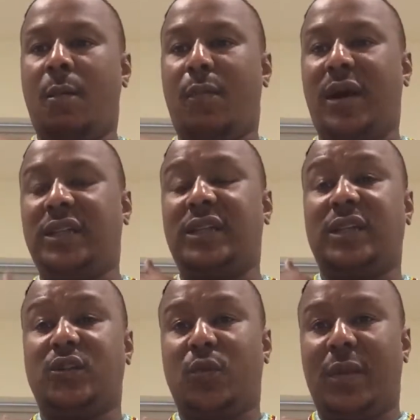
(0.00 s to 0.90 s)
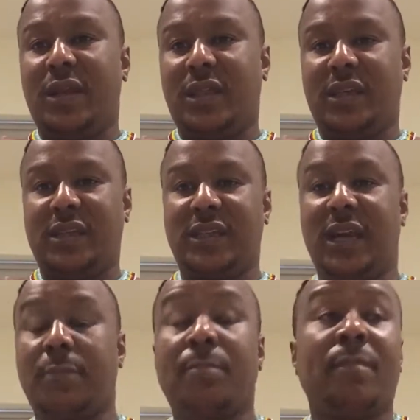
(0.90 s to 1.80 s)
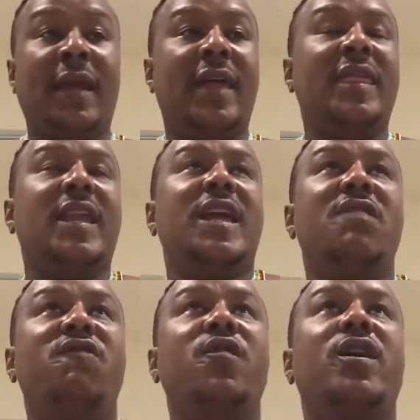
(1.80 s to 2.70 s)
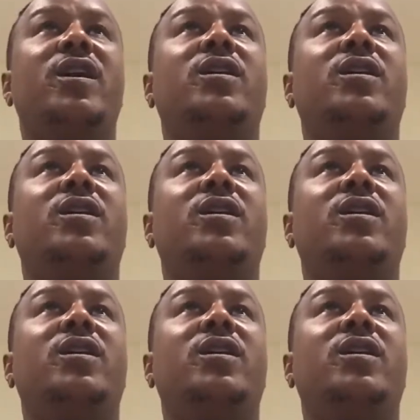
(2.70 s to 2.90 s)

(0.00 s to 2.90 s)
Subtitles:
part. It's normally this side. And then if you're a